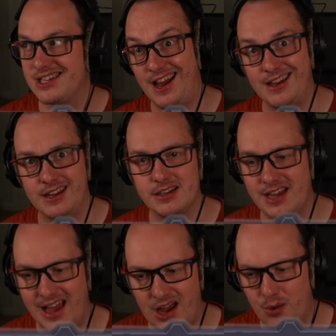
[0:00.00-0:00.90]

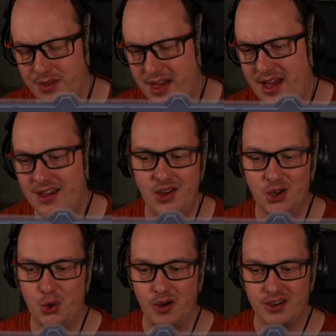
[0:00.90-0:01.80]
tanks out there,
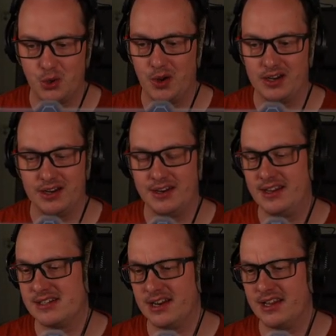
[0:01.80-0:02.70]
quite quickly and
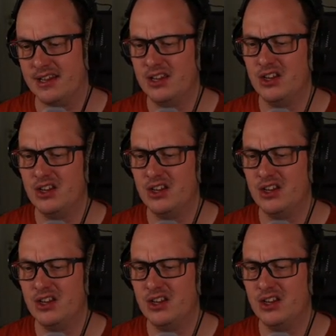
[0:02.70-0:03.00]
easily.